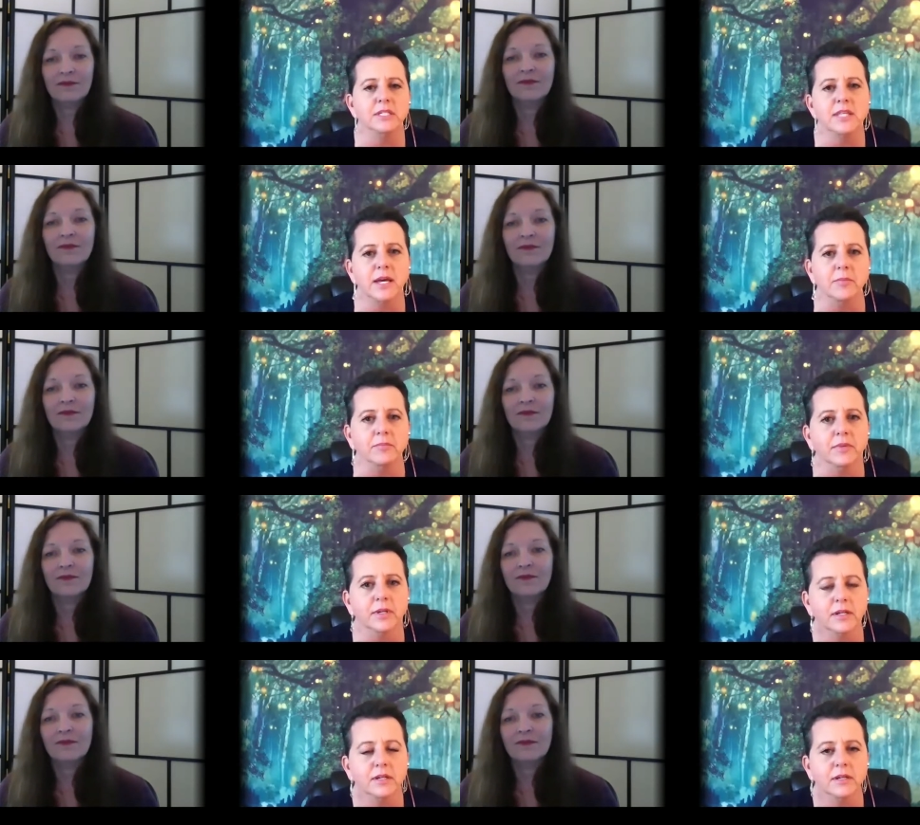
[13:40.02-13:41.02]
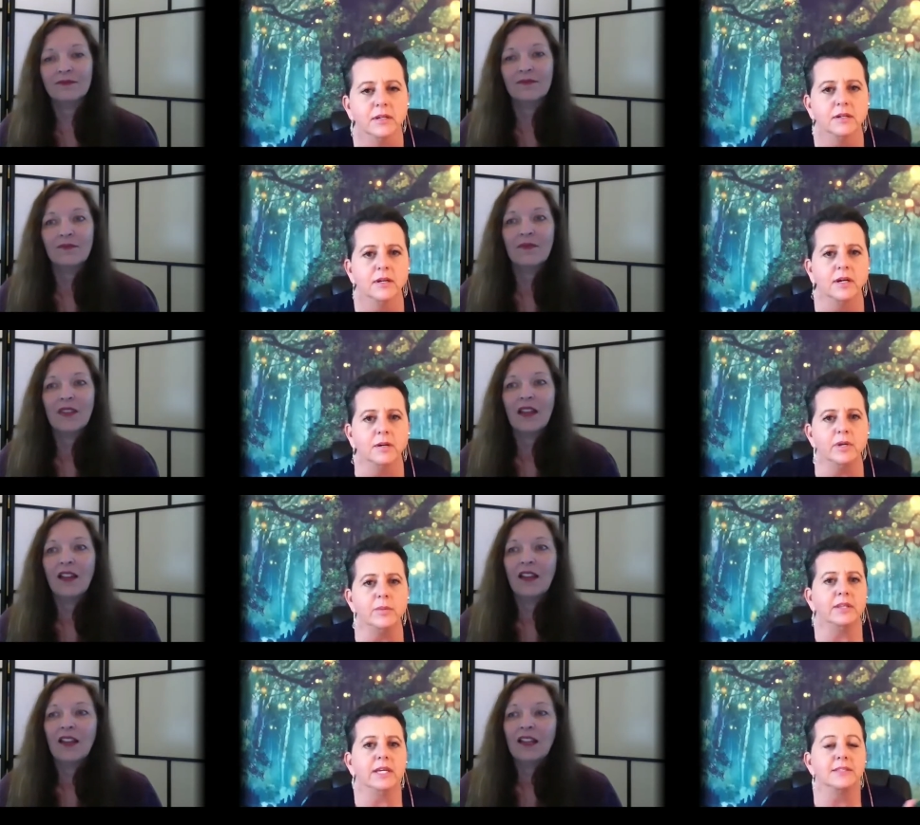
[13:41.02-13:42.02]
Speaker 1: to them uh,
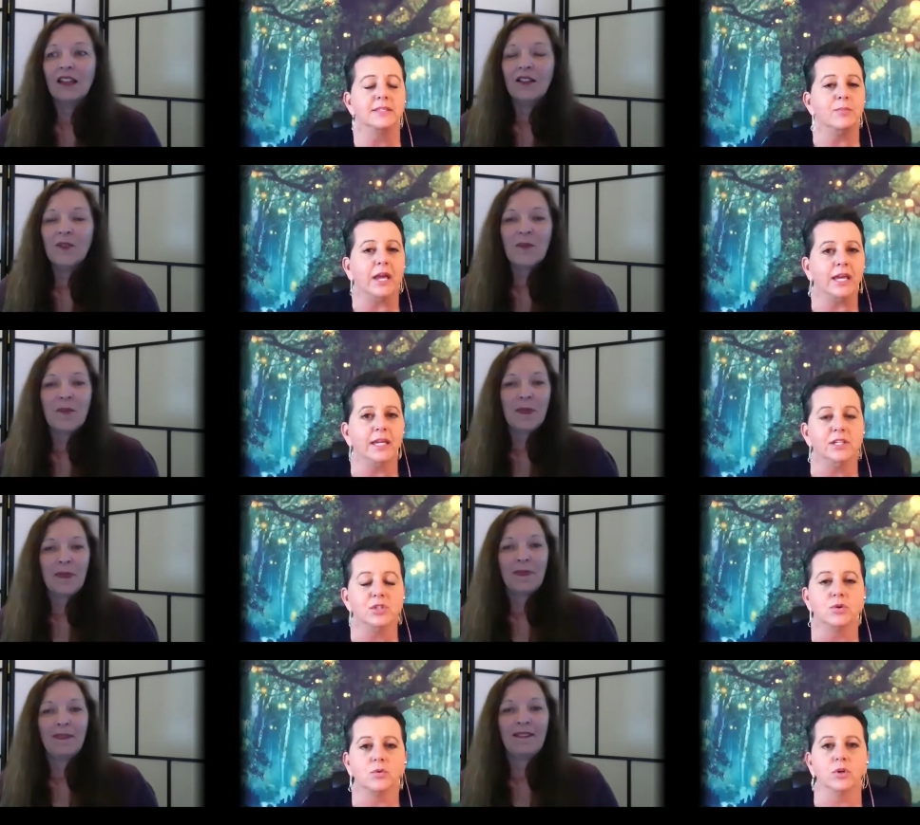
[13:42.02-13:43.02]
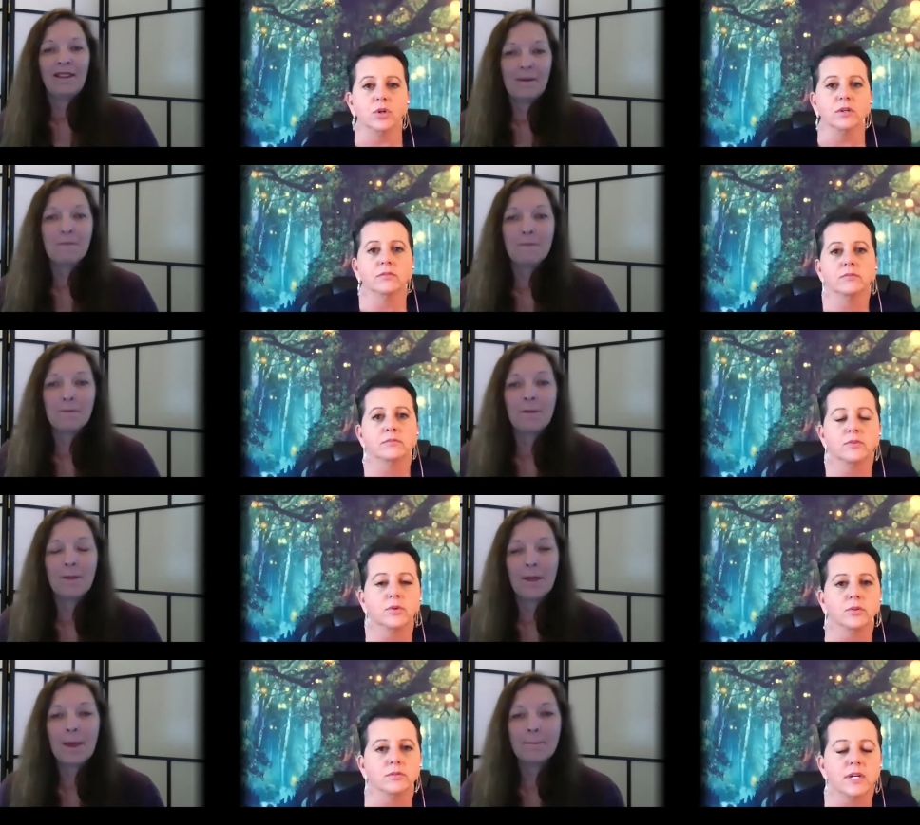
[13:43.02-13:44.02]
maybe at that same age or
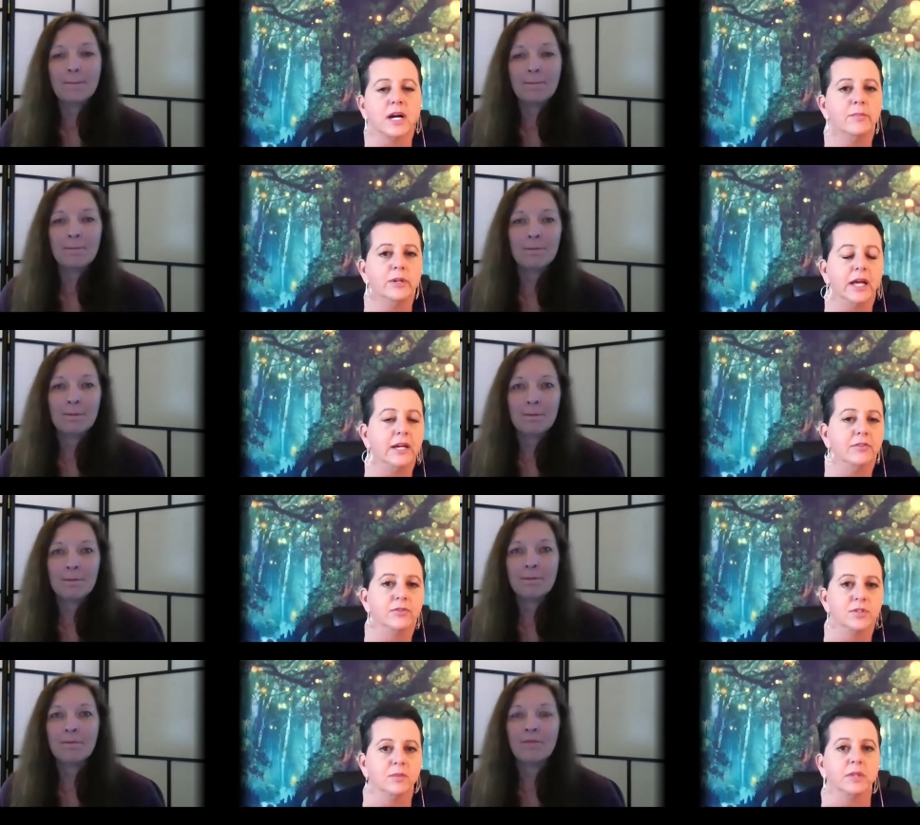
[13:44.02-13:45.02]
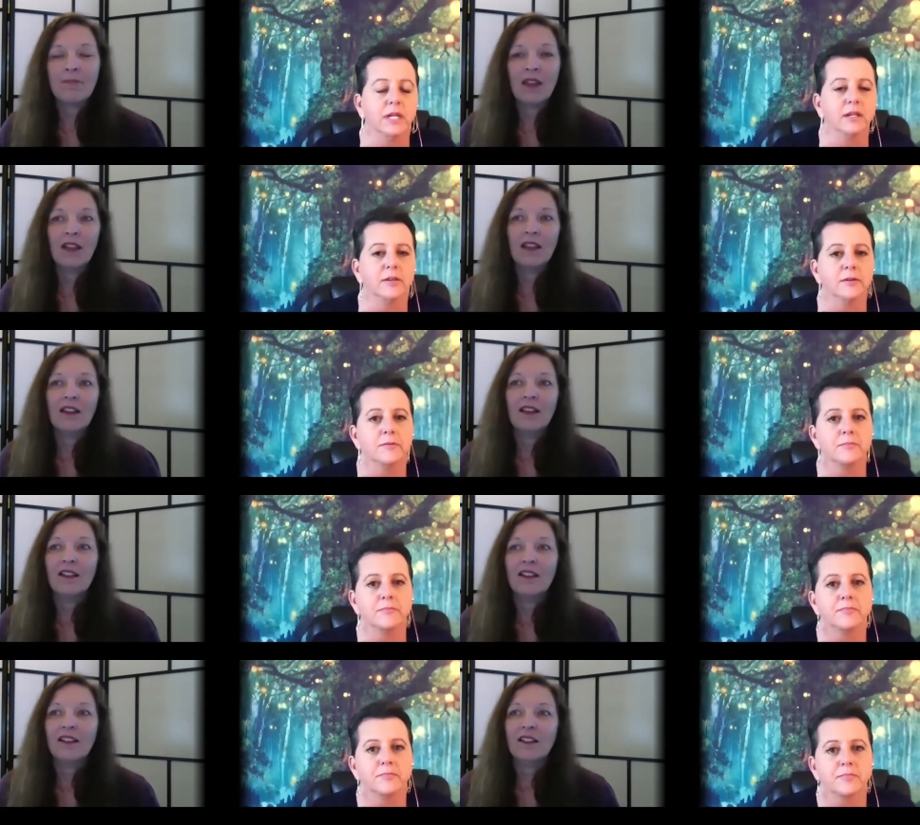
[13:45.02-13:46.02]
or time in life or something
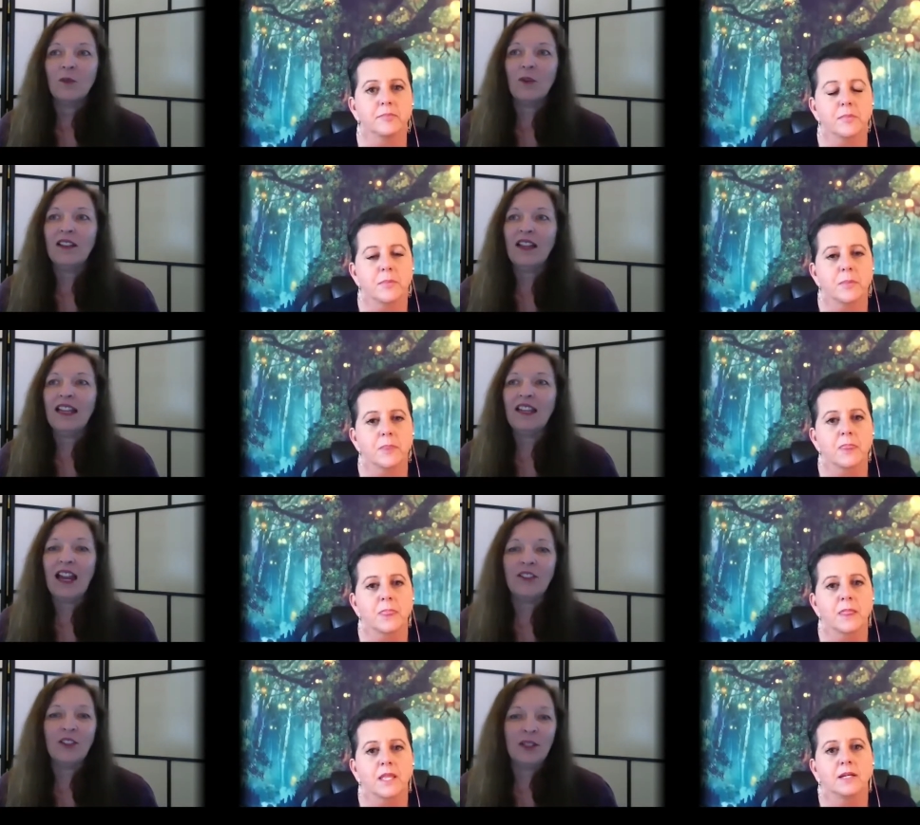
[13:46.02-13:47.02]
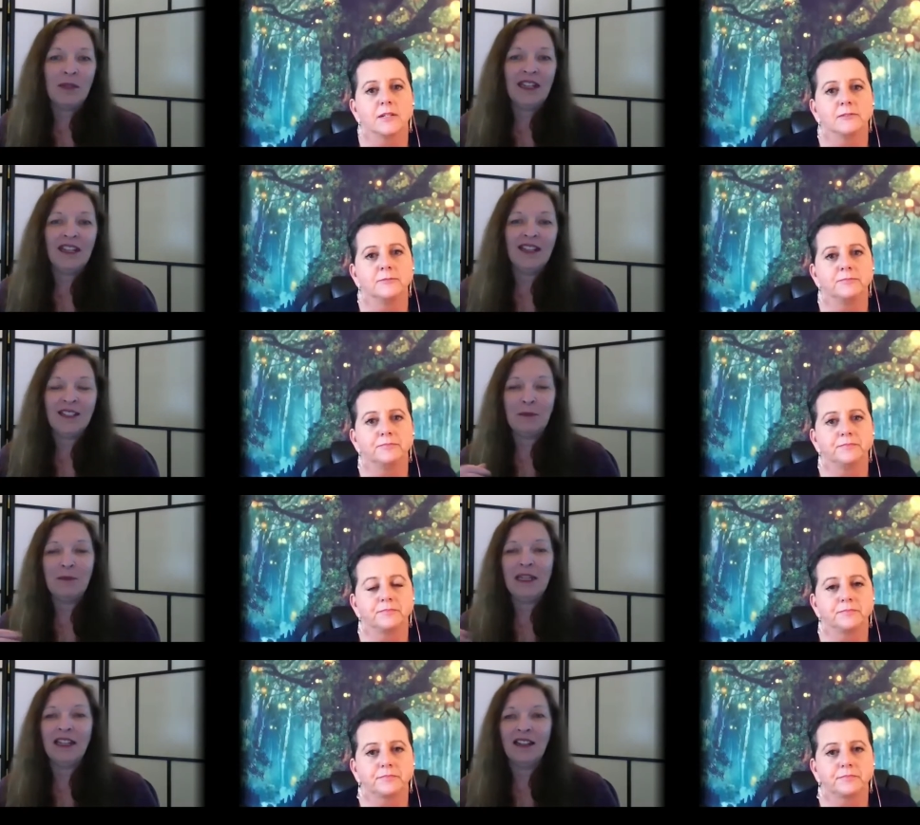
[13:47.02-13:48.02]
Speaker 2: well, it can actually be, to
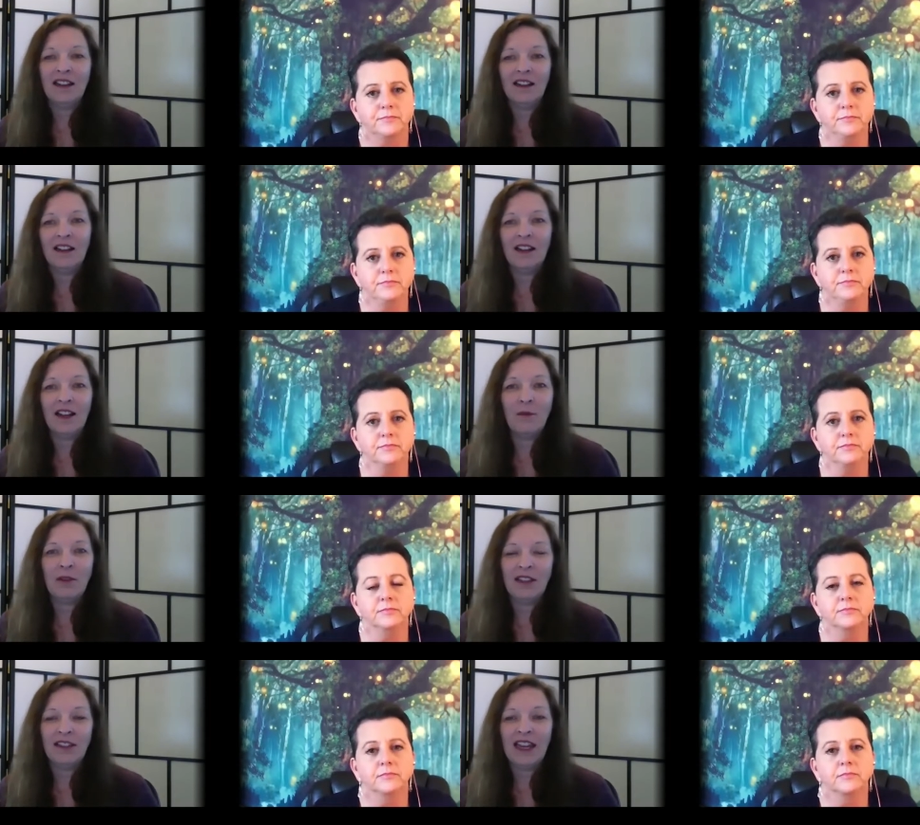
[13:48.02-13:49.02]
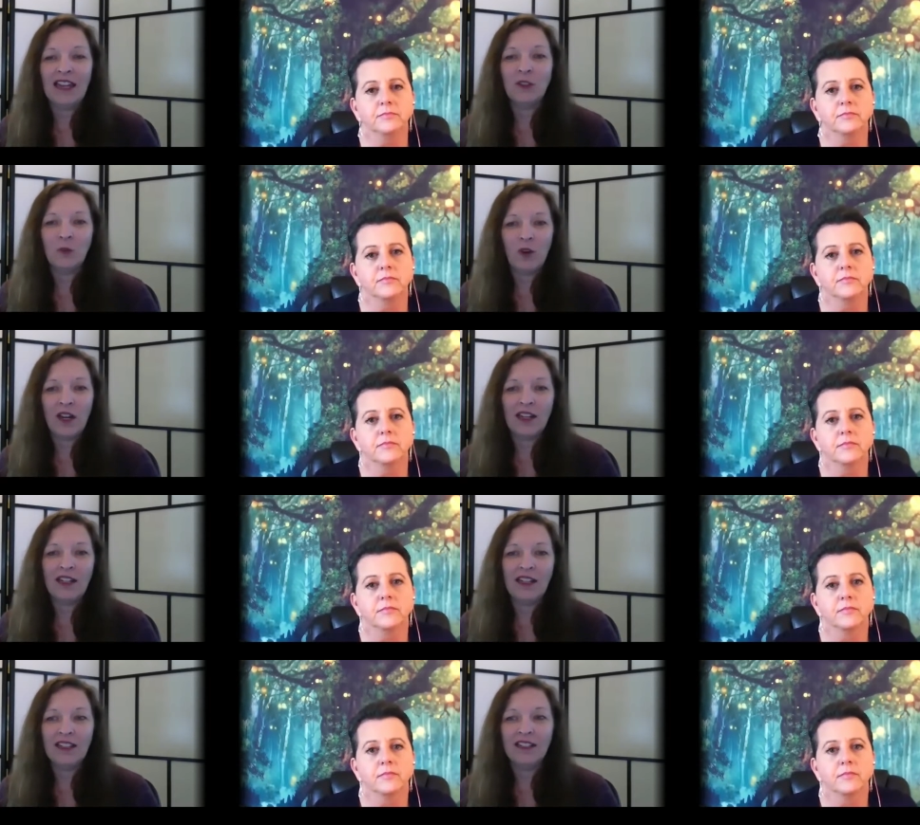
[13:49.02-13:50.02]
me, a, a couple of things. One
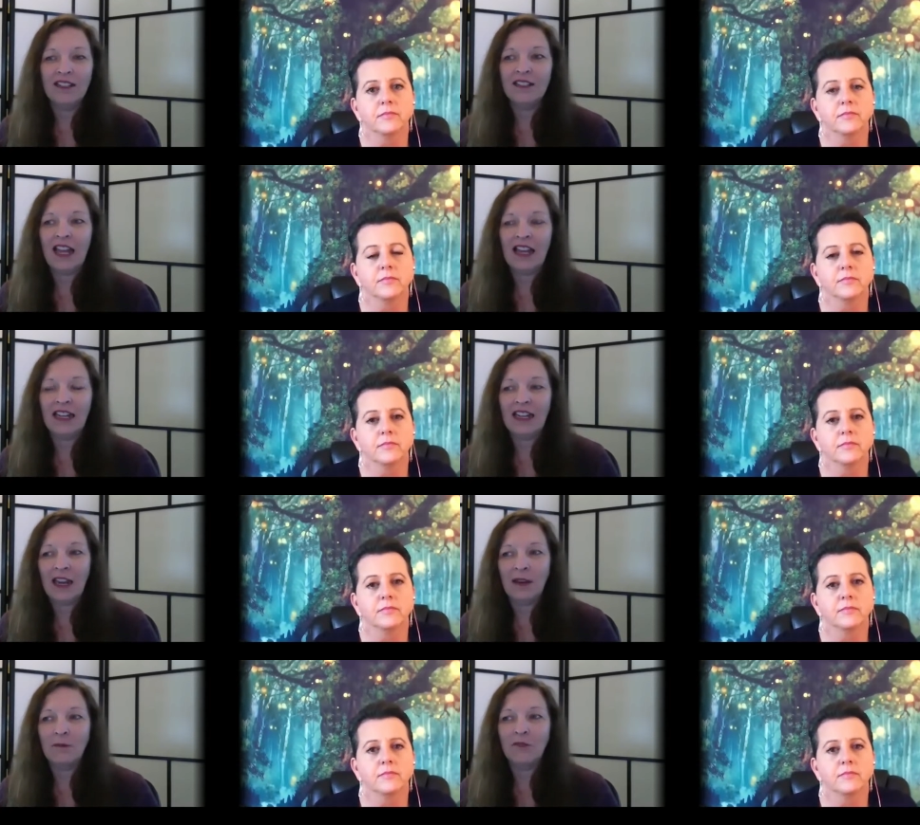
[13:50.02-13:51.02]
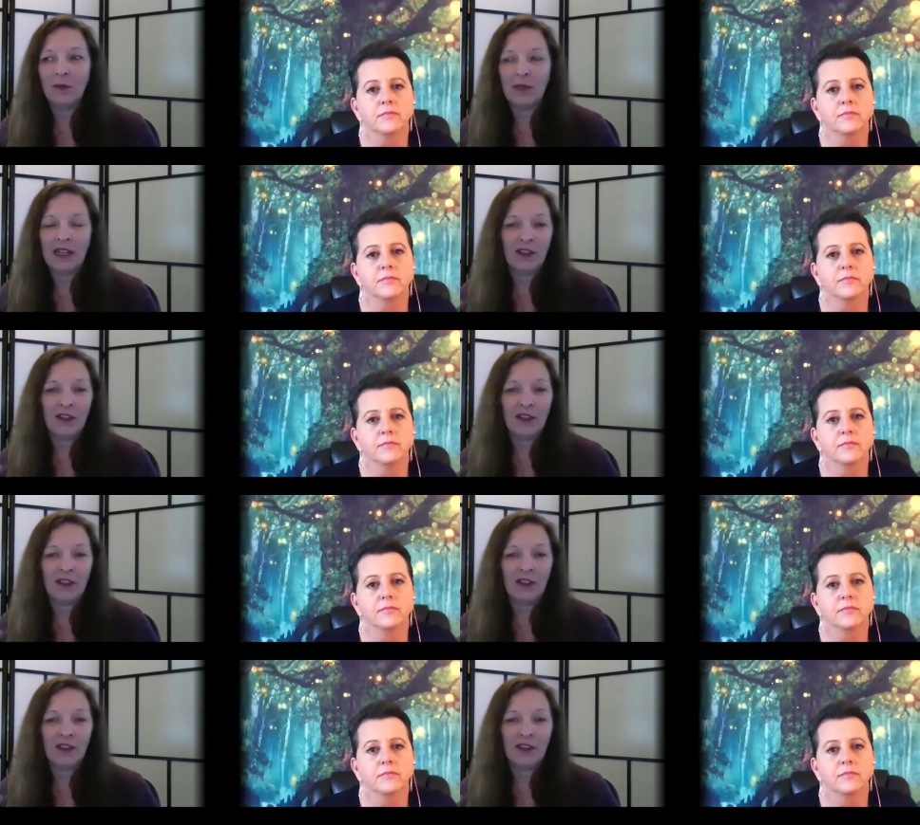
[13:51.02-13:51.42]
is that it came from another